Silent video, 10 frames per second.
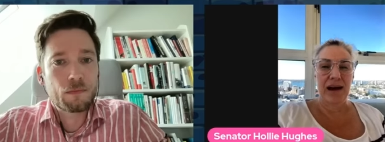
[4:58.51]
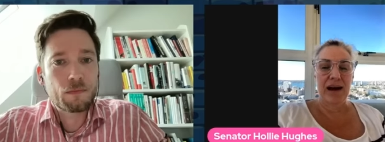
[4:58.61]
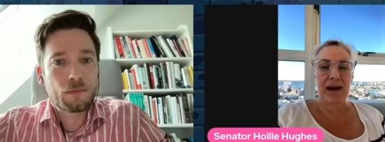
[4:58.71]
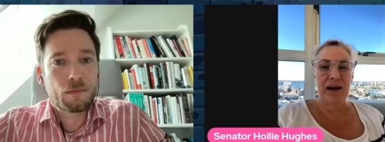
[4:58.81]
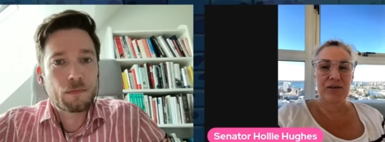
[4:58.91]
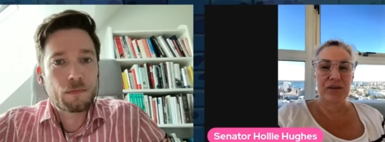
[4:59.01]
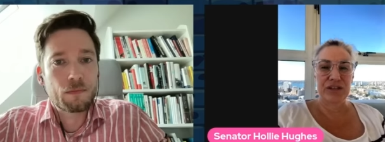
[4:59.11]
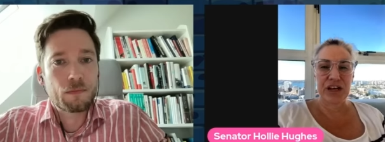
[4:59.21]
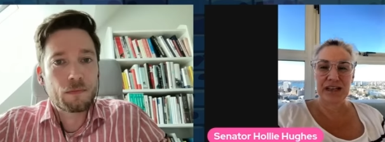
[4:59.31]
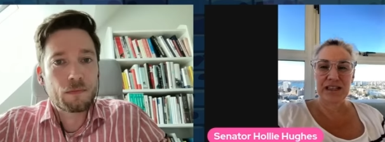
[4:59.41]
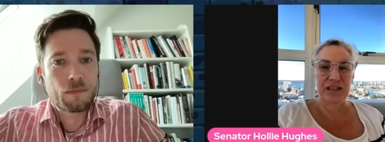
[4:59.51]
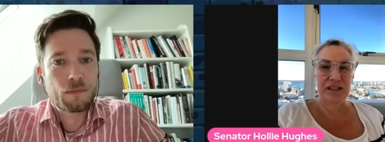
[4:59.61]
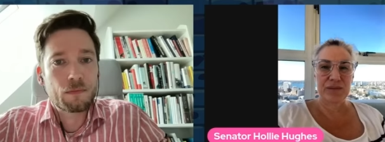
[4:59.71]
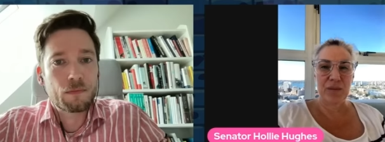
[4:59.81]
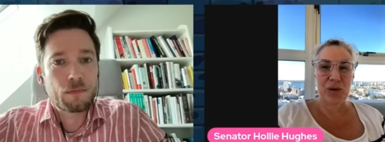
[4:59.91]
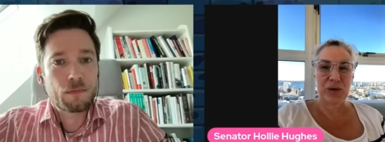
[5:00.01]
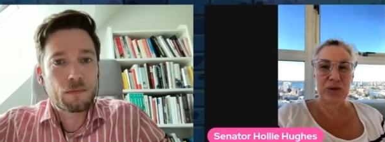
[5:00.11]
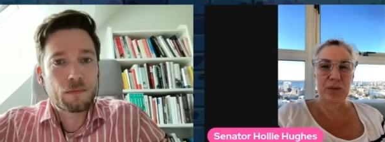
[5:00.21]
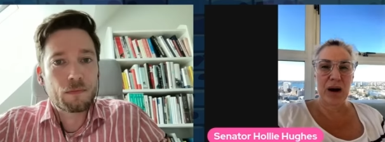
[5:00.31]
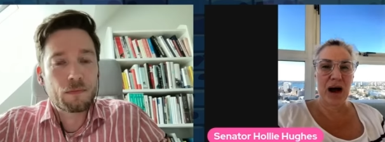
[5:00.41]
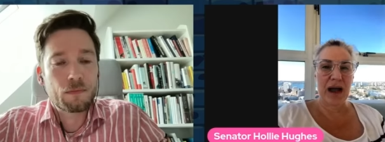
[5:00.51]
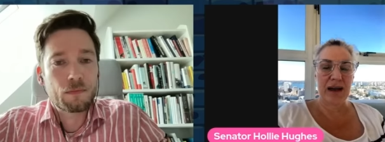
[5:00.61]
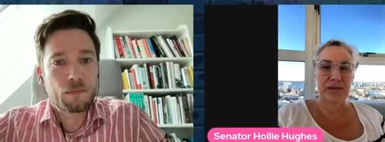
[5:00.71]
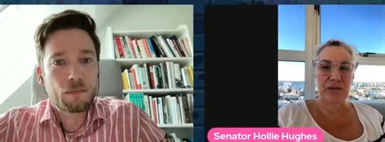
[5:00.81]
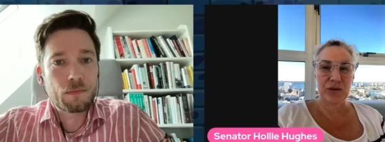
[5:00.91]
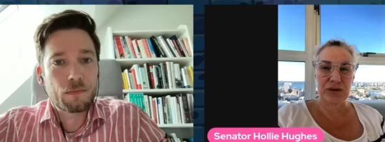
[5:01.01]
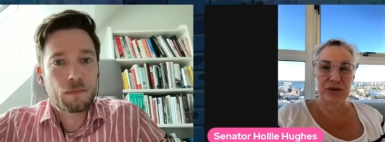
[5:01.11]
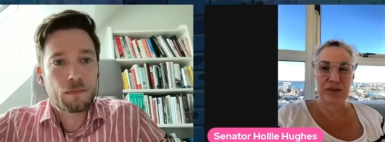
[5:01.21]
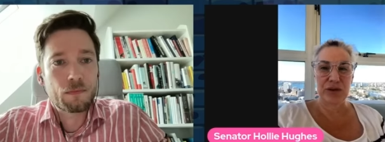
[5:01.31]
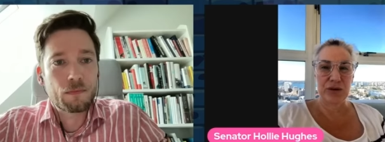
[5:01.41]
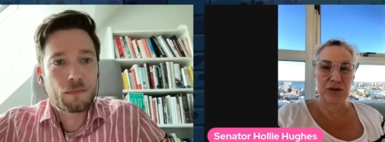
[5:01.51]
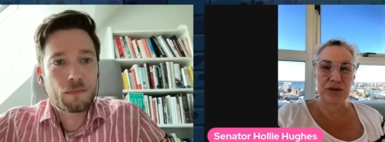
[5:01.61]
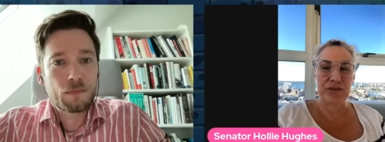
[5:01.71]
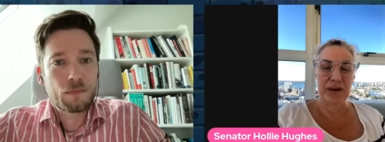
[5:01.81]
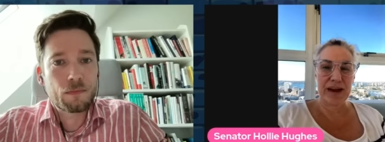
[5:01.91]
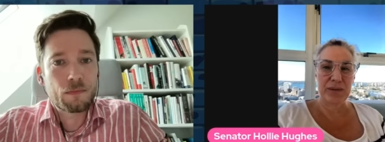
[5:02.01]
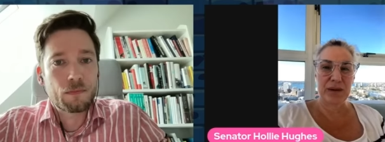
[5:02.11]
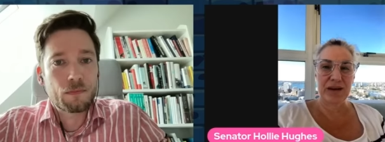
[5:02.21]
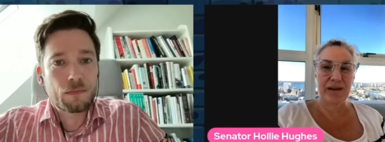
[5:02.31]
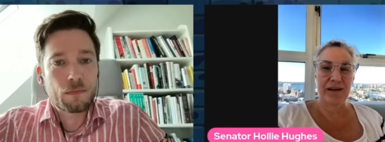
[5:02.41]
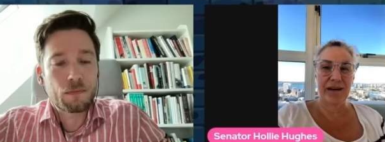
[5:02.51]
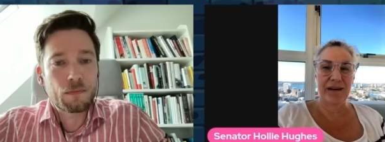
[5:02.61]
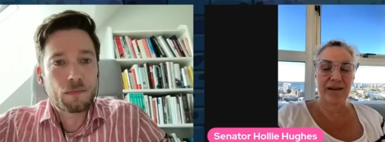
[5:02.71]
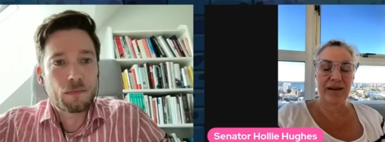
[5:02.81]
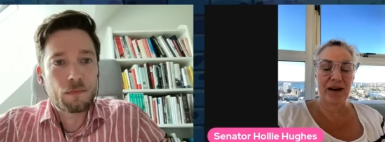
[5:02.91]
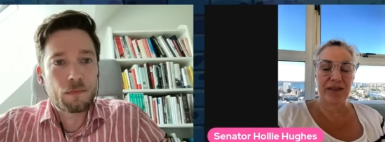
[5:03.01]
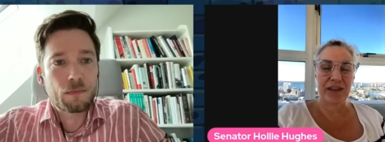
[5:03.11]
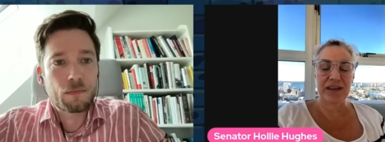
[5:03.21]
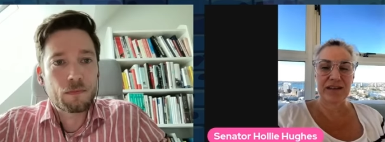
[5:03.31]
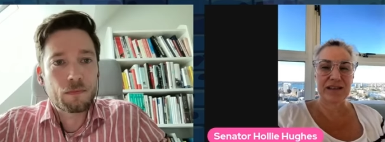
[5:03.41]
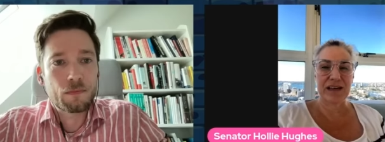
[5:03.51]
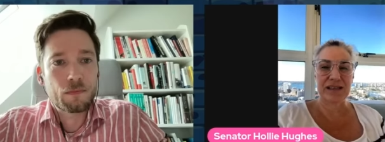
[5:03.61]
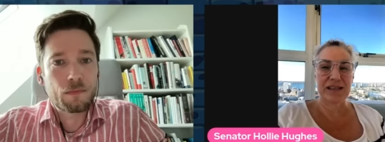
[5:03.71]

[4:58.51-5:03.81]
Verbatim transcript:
Speaker 1: uh, rejected as a model by those that use vaping. Uh, I think that it's